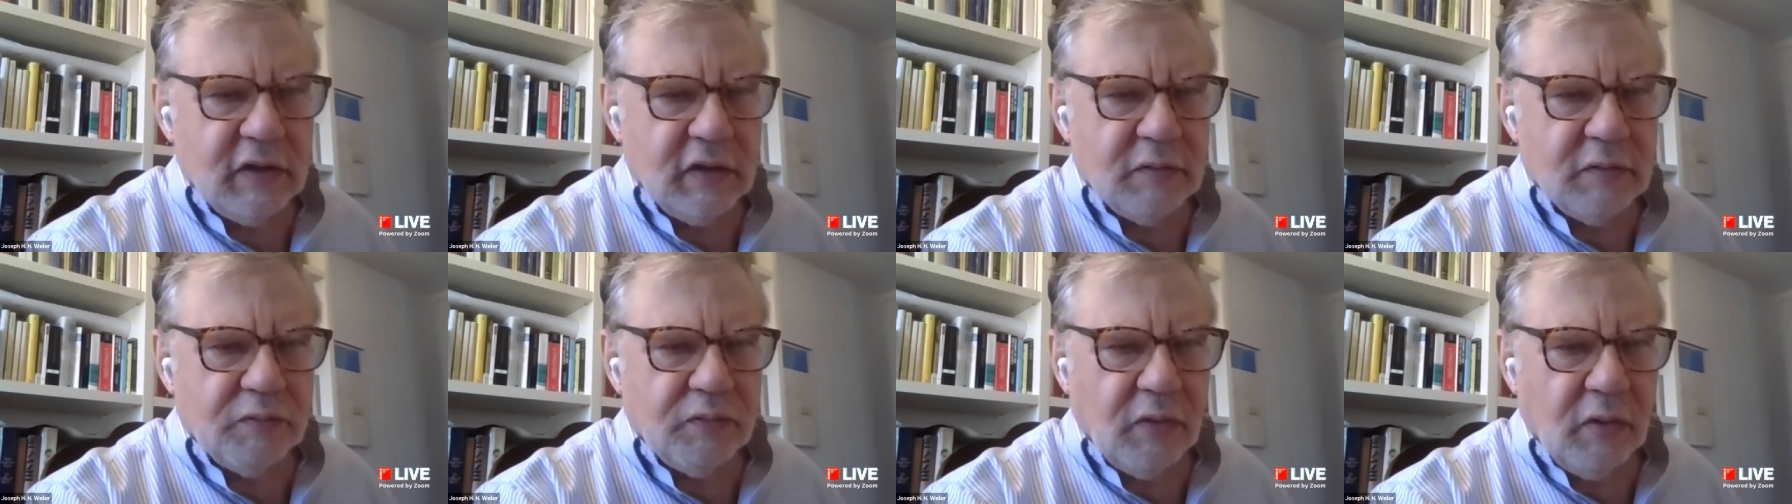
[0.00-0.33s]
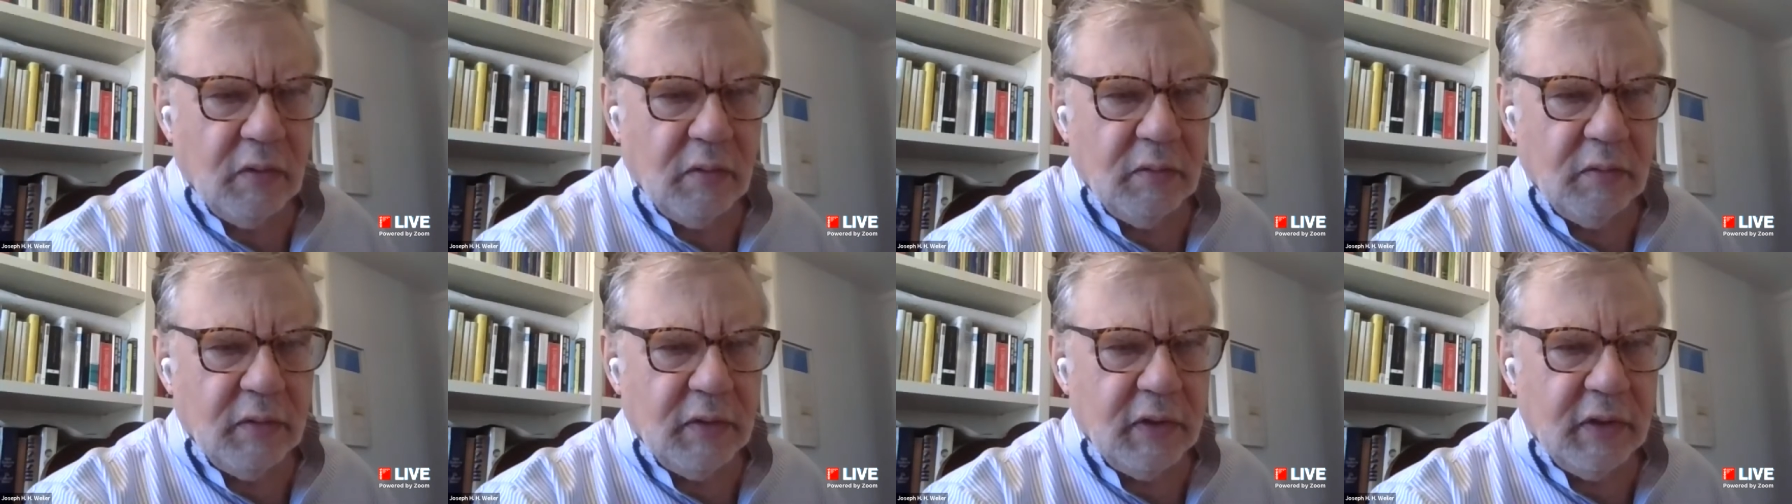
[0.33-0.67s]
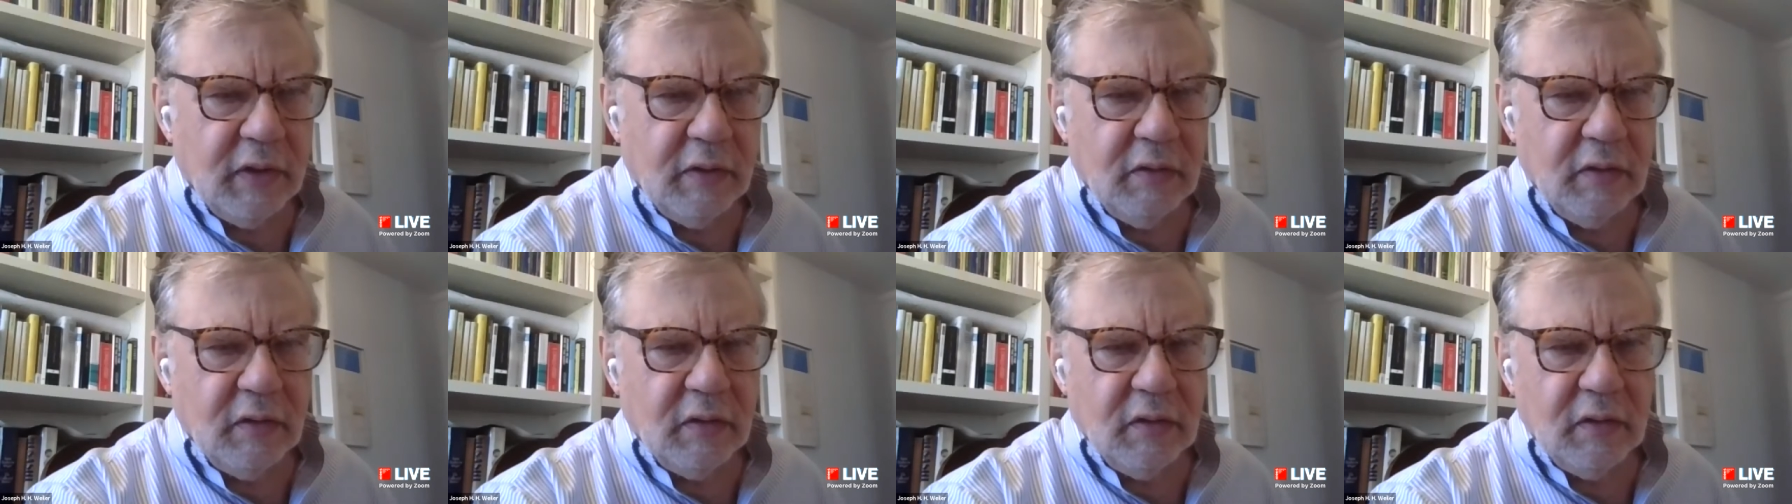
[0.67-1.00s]
is
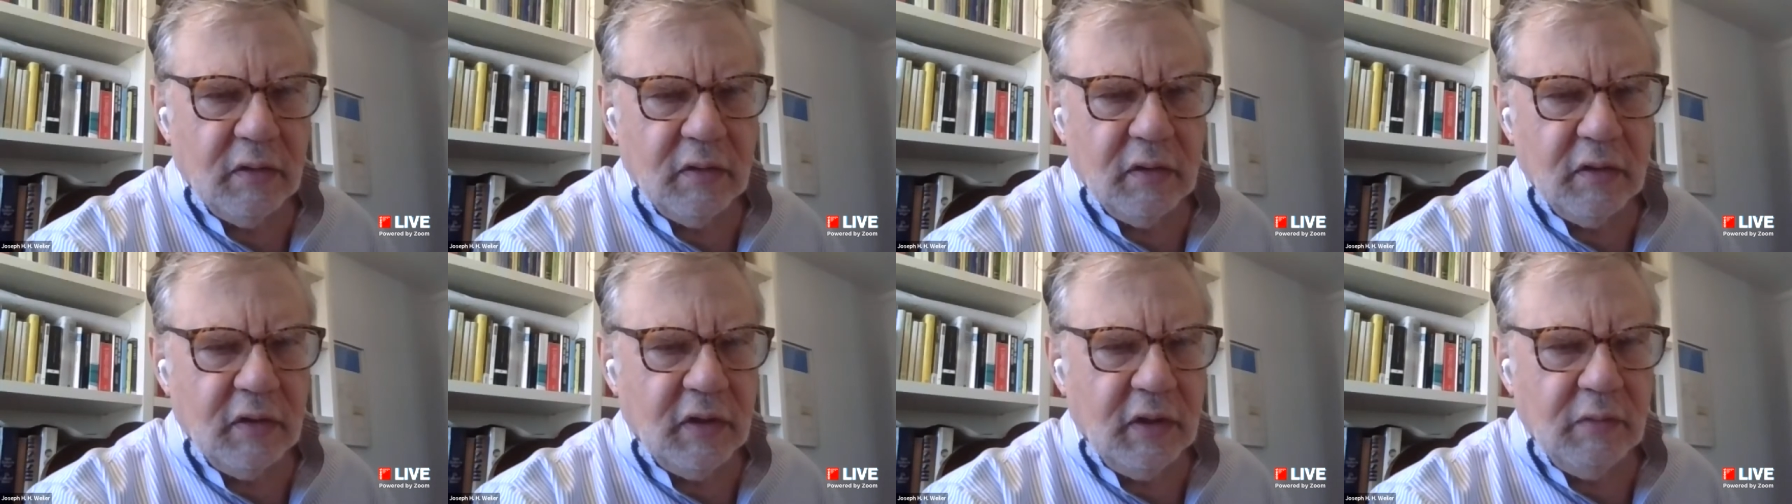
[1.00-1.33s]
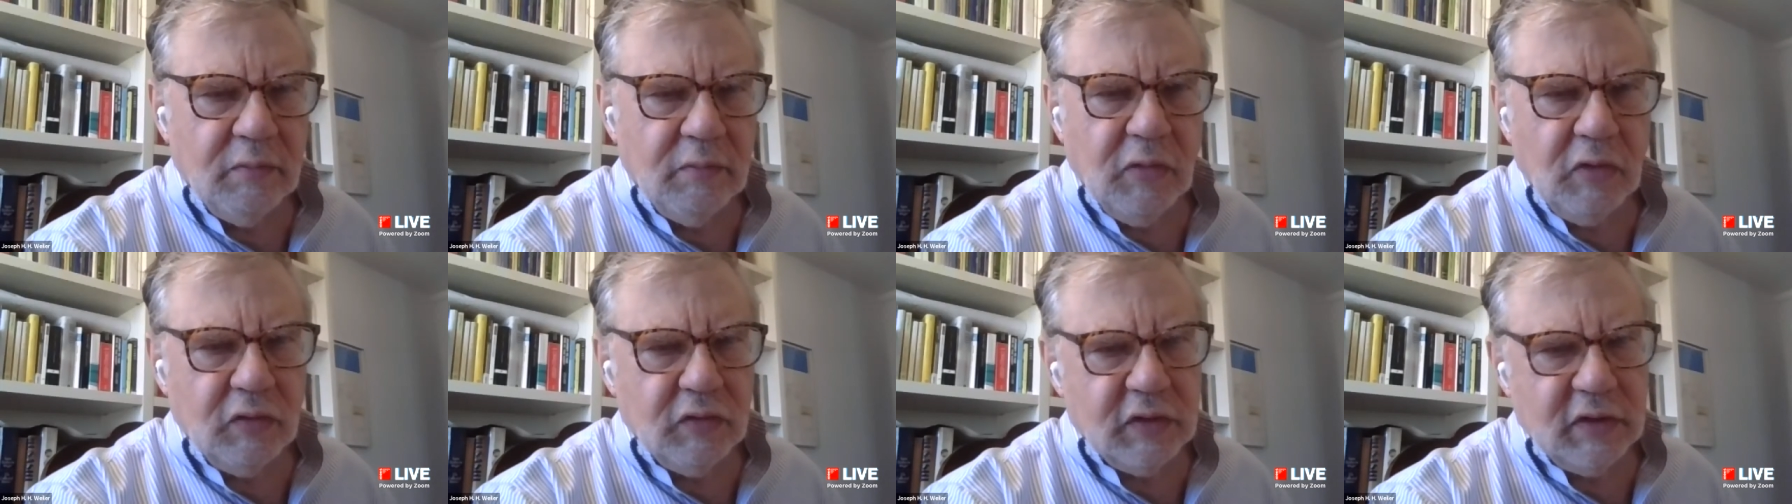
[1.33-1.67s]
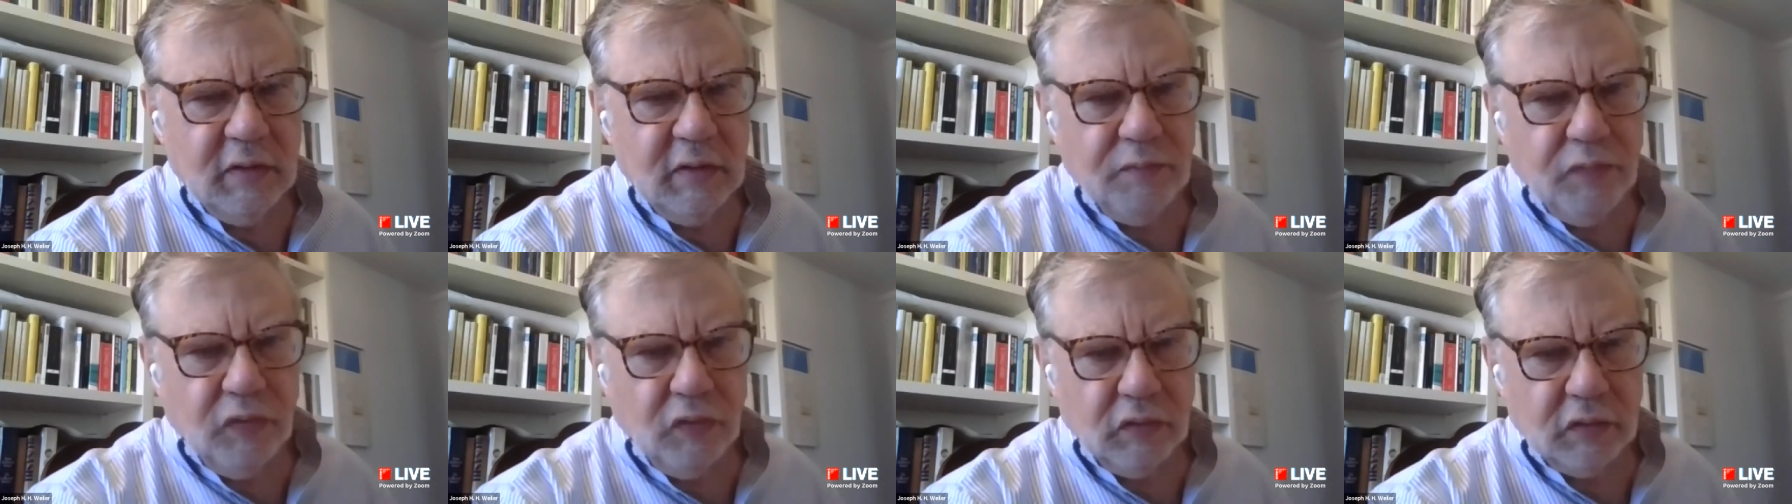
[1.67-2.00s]
probably the most
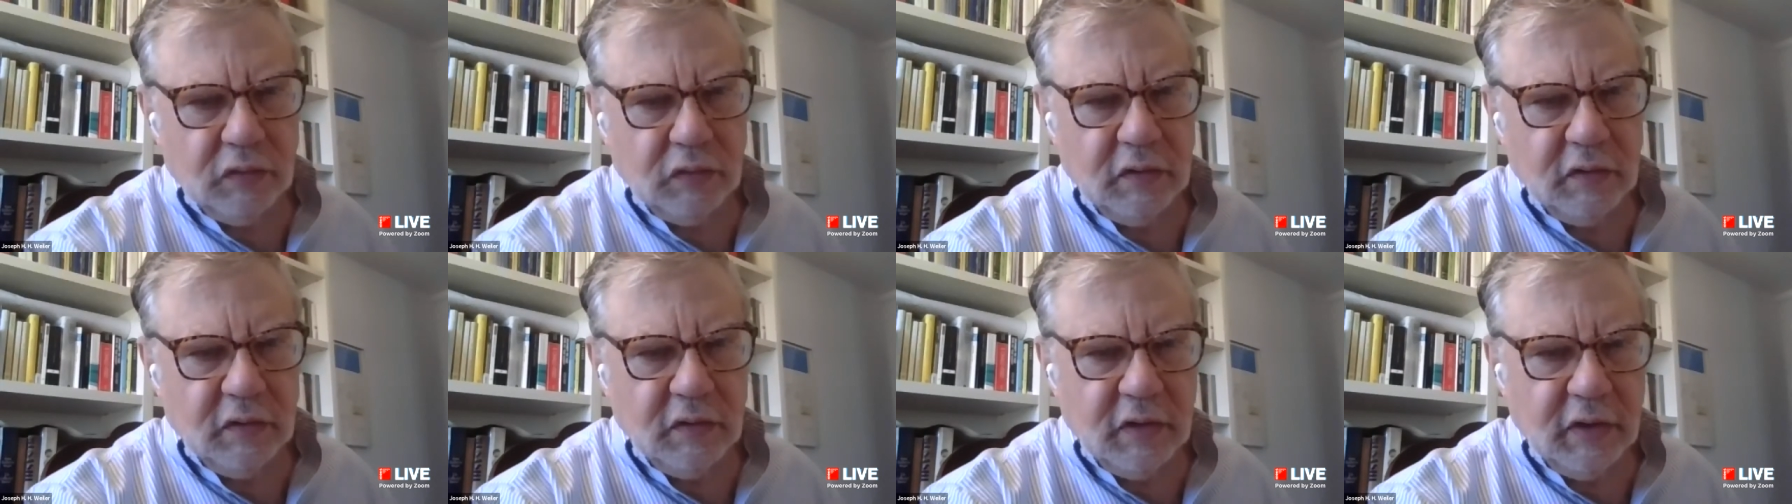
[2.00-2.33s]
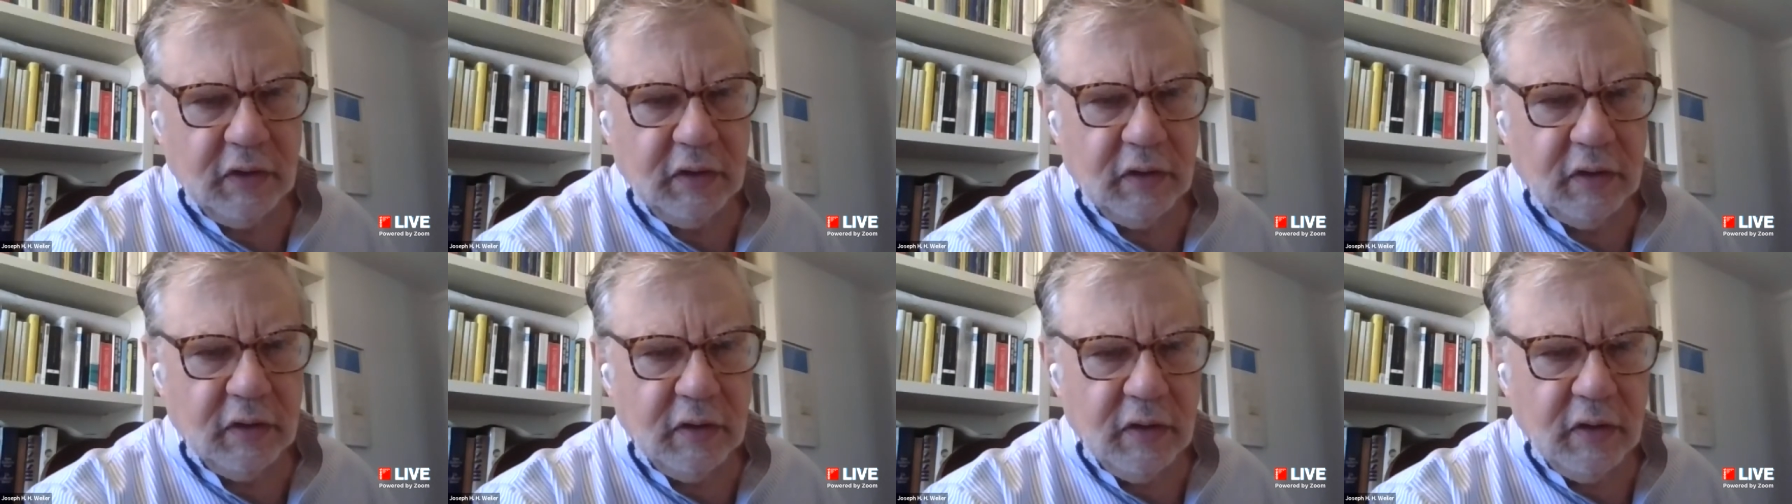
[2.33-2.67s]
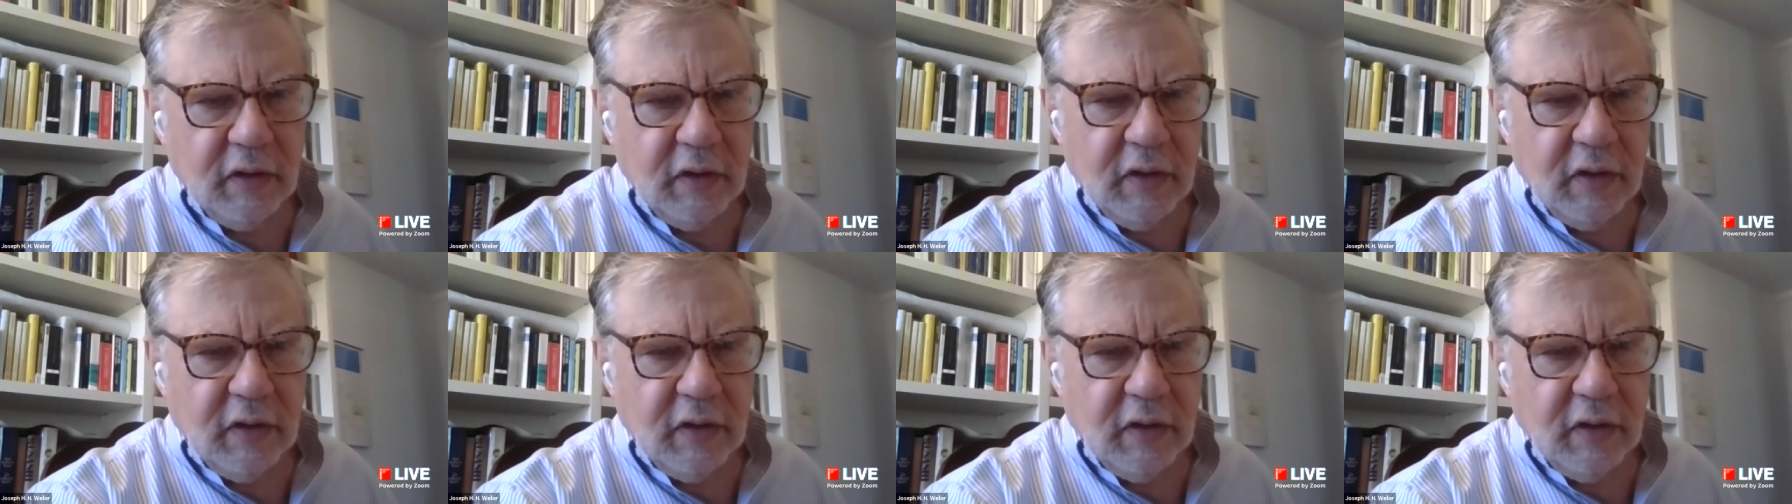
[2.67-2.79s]
important thing